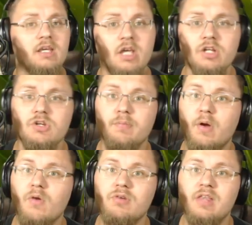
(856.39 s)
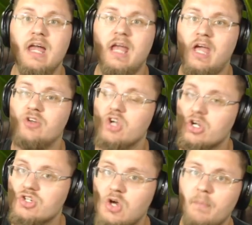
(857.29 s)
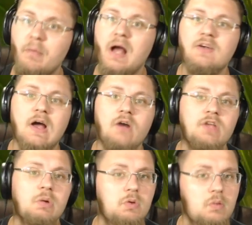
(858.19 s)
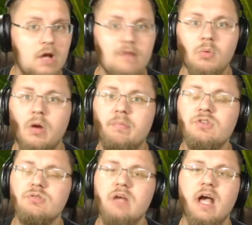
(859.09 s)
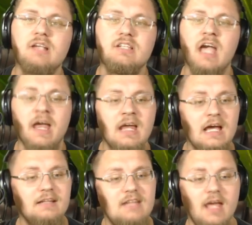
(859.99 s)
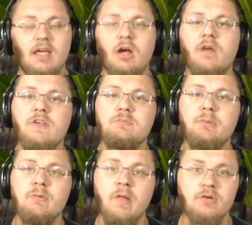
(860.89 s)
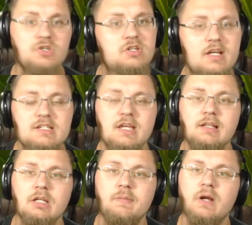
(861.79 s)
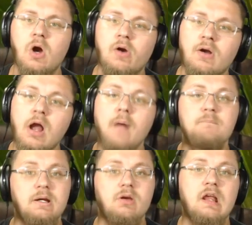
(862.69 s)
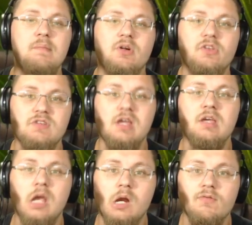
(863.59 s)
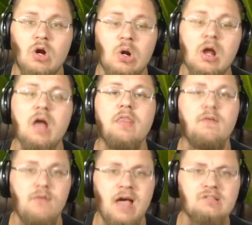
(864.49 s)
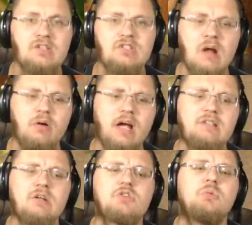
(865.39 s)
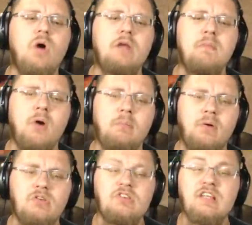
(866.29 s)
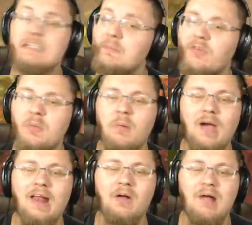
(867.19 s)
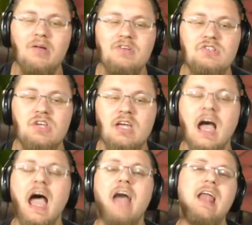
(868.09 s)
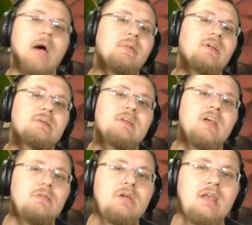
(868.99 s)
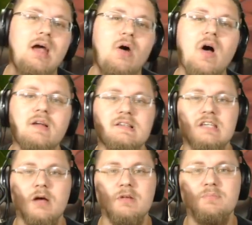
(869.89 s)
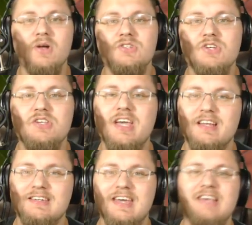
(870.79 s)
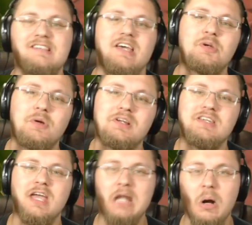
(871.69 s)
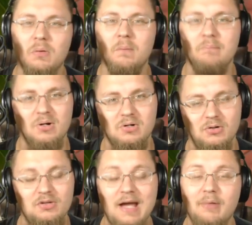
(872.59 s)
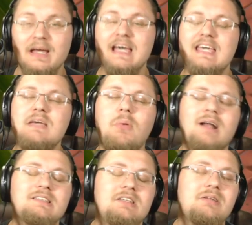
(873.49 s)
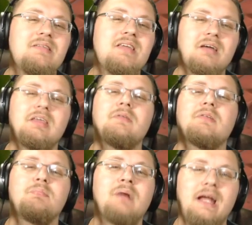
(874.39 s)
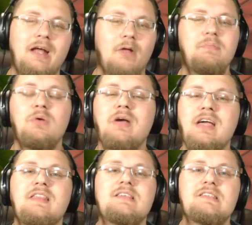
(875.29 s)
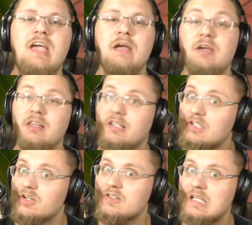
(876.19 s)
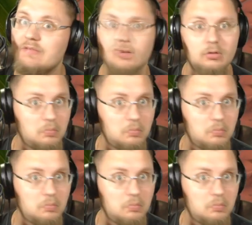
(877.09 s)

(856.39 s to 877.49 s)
Get your butt over to that hedge, jump on down there with whatever weapons you guys can, take care of this Broodmother. She does hit a little bit harder, but you're going to be able to take care of her the fastest. Now, guys, there's one more person that some of you have been waiting around to see, and I'm going to summon him in now to see how many punches it takes in order to take out Burgle. Now, he wants to do nothing but help you in this game, unless he turns evil.